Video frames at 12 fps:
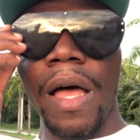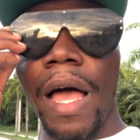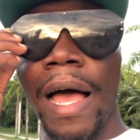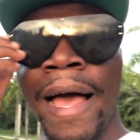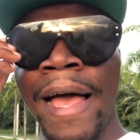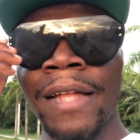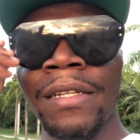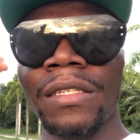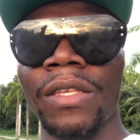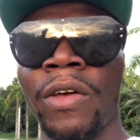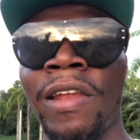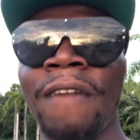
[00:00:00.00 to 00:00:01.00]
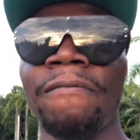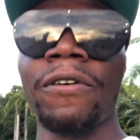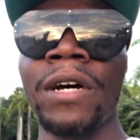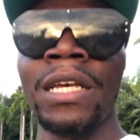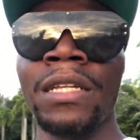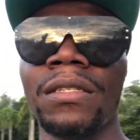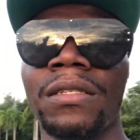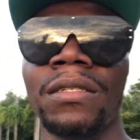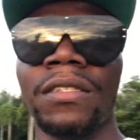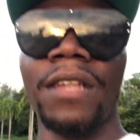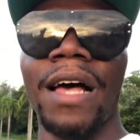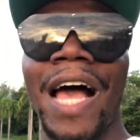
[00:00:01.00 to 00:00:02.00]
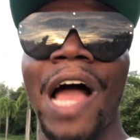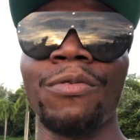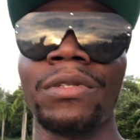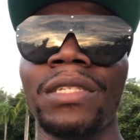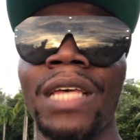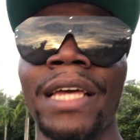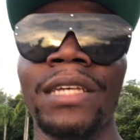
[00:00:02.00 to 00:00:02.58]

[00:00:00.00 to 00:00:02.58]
And clairvoyance, I would say,